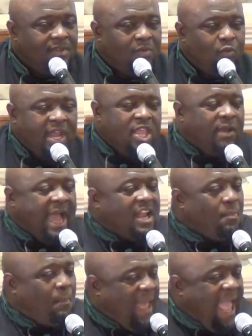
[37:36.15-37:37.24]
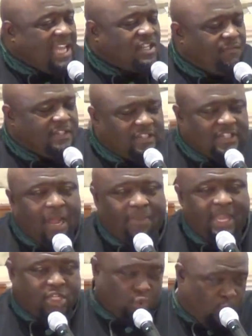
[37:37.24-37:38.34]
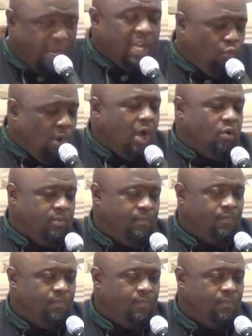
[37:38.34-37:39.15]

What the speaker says: When you got a passion for something that you really want,